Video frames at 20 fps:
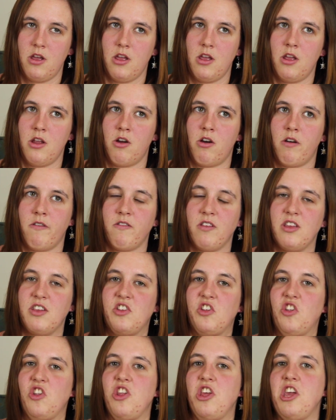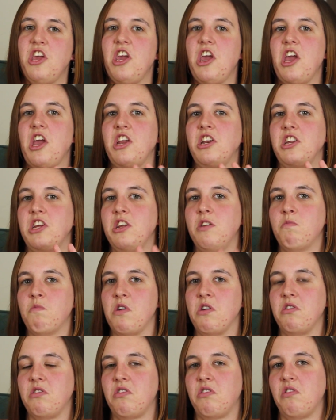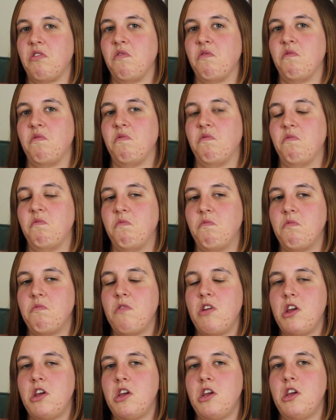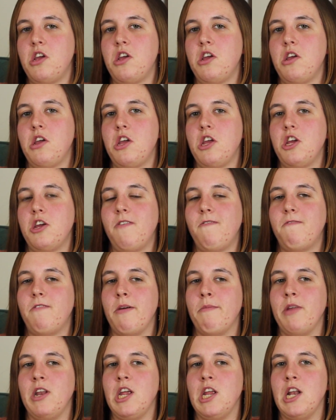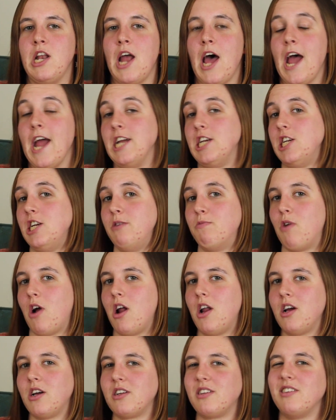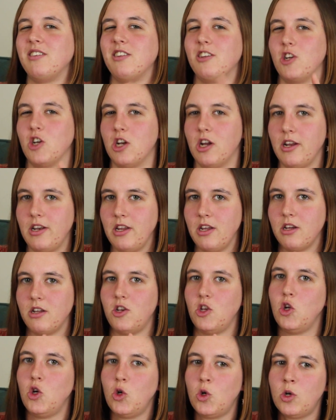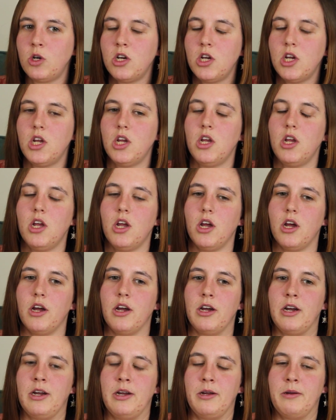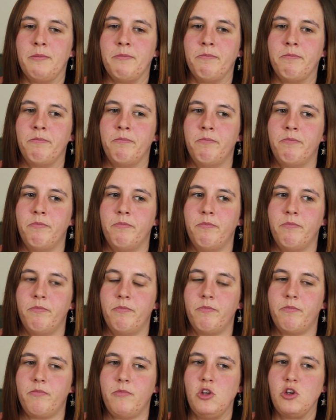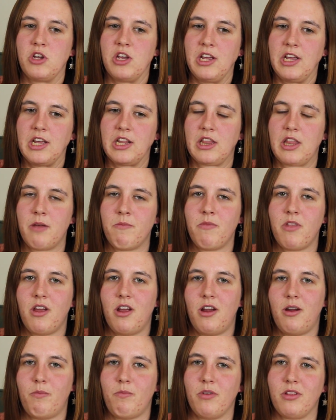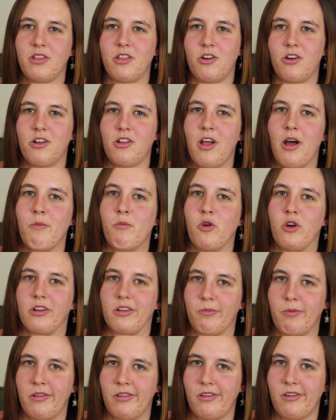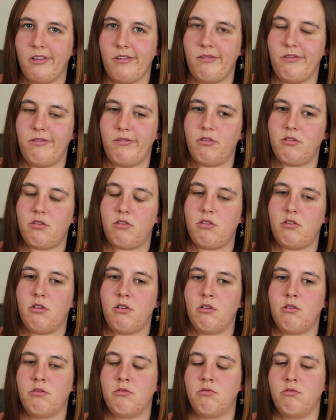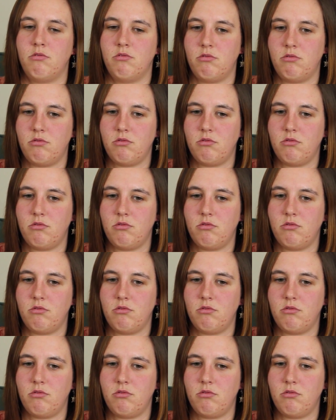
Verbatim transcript: and obviously, 18 months of feminine hygiene products is a good idea too. Um, you can get them there, but they're a lot more expensive. So